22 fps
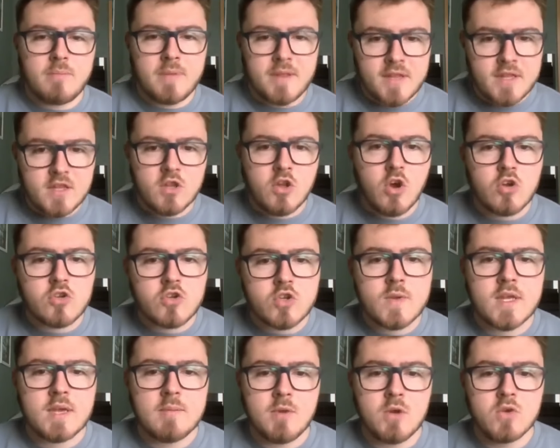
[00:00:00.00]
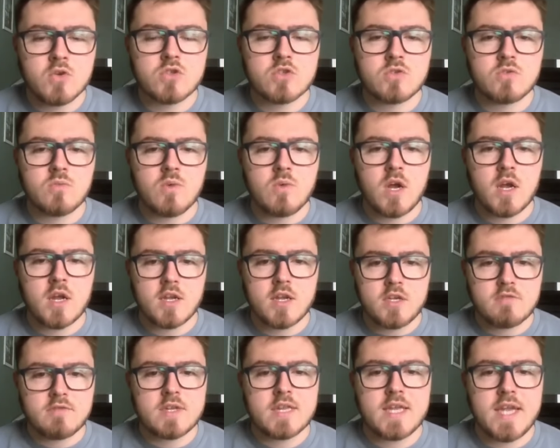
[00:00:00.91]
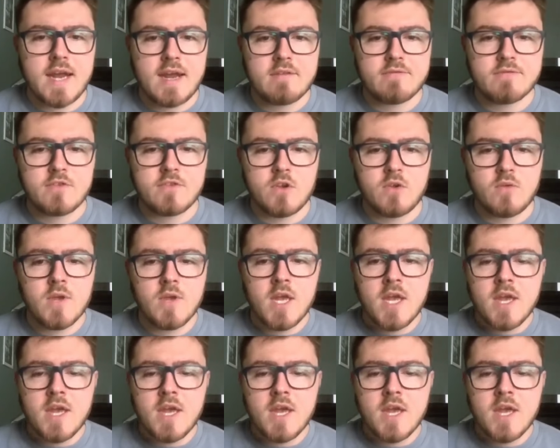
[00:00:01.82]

but then not doing emotional work. And you really have to.